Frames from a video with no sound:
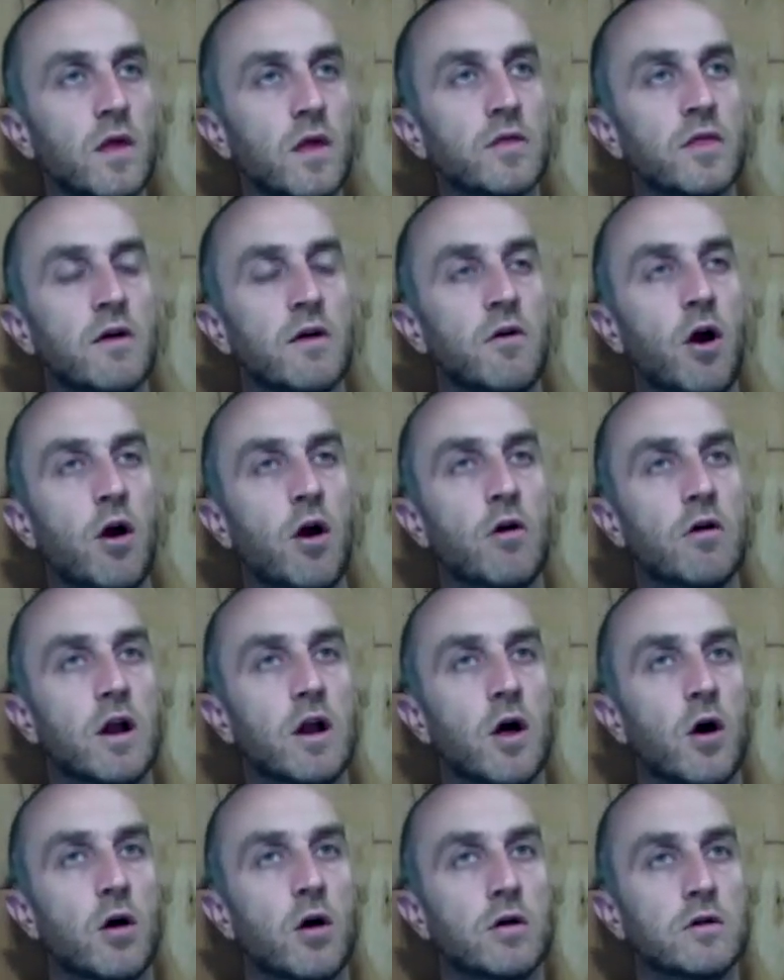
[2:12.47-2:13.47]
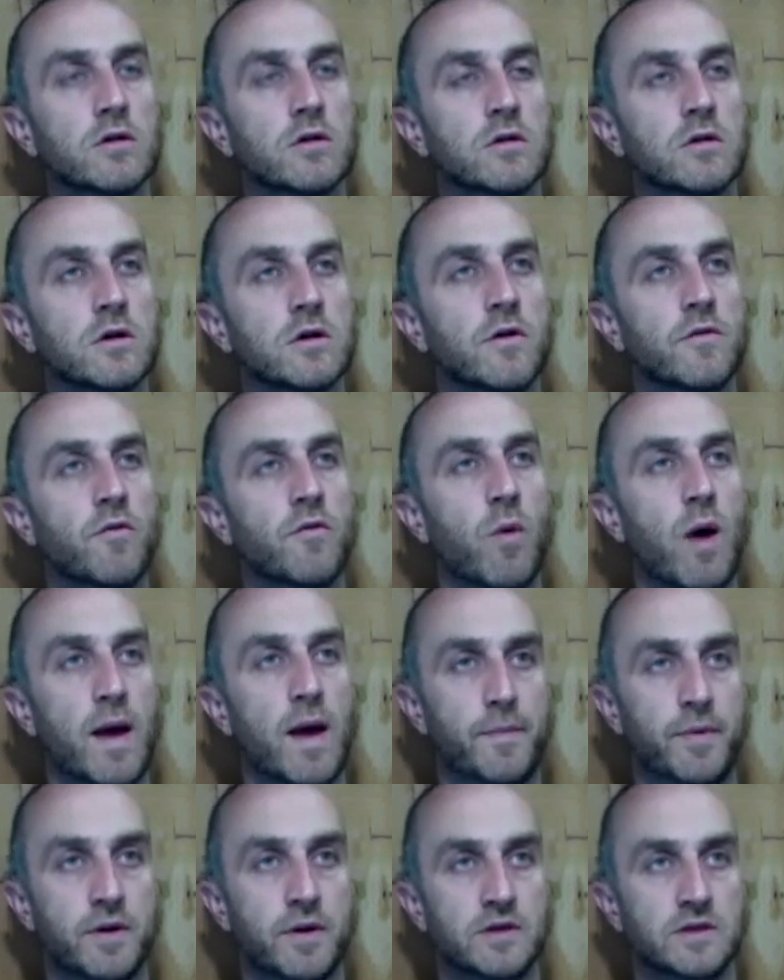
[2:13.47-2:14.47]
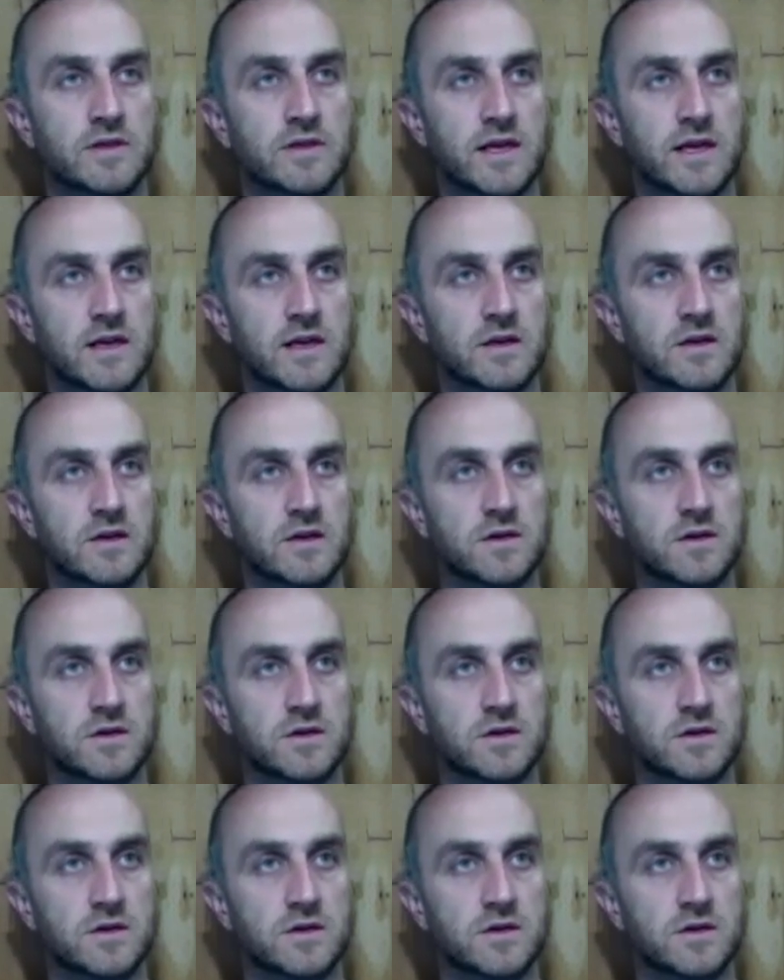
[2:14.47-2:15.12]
a lot of weapons in